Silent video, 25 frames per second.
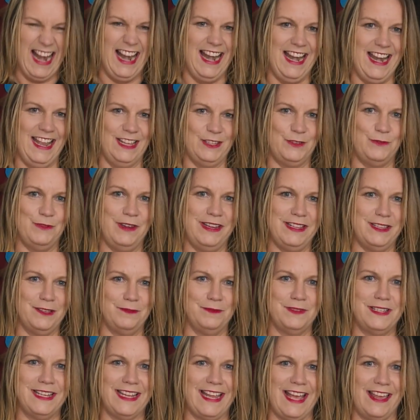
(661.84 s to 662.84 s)
Let's read
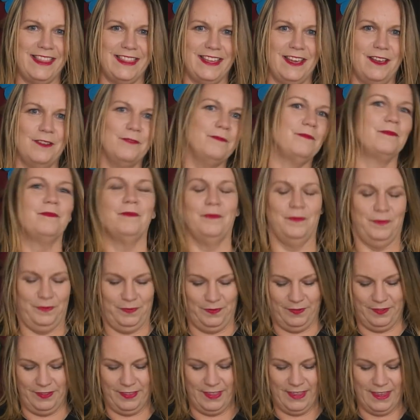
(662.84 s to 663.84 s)
them together.
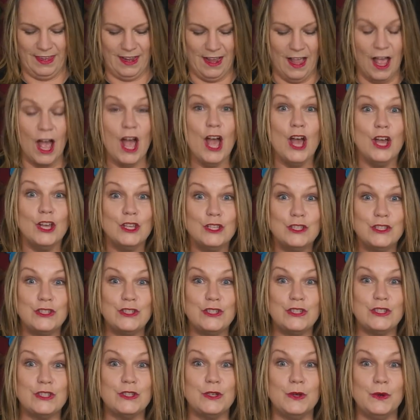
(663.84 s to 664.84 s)

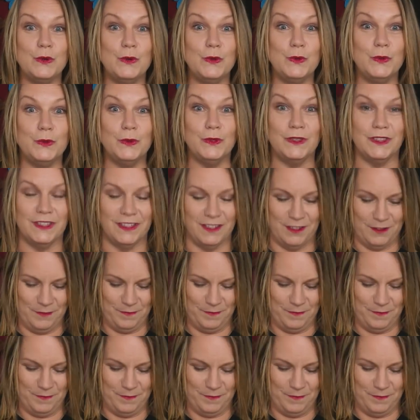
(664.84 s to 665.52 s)
School.